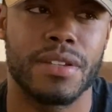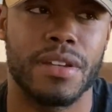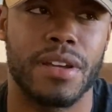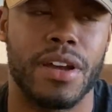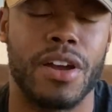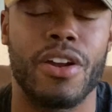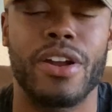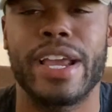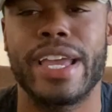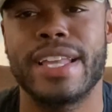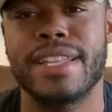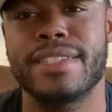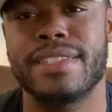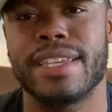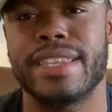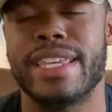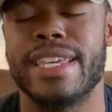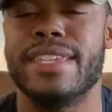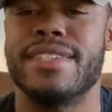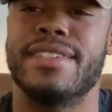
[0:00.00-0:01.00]
are into
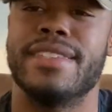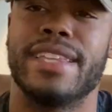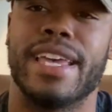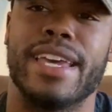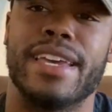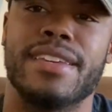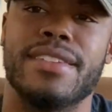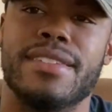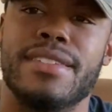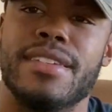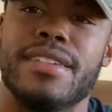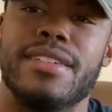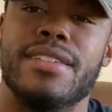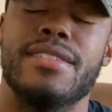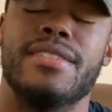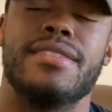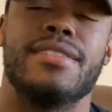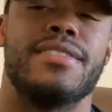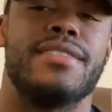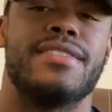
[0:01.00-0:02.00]
these snakes
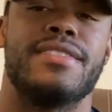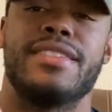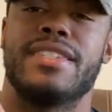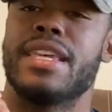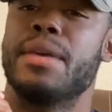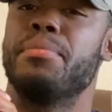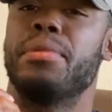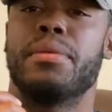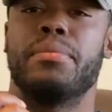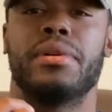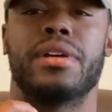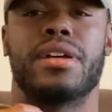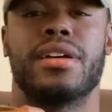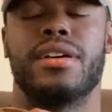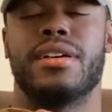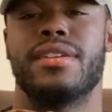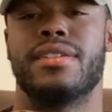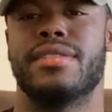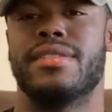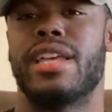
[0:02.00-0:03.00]
simply
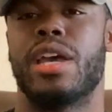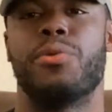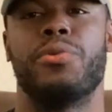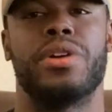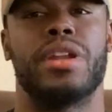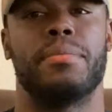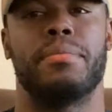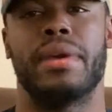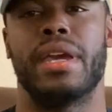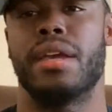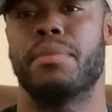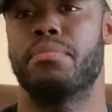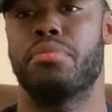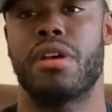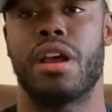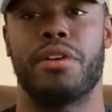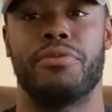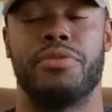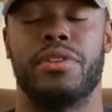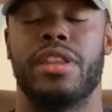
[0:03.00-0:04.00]
because they want to make
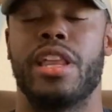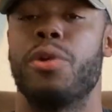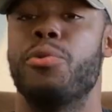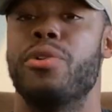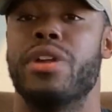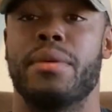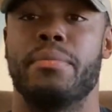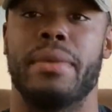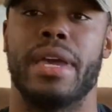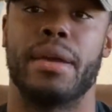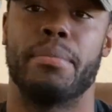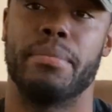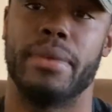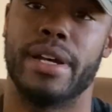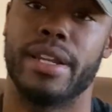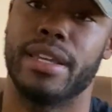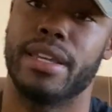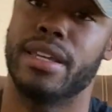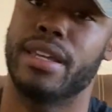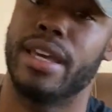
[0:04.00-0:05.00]
profit, they want to make
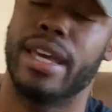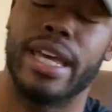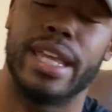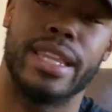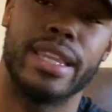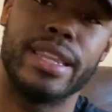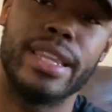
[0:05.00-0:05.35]
money, and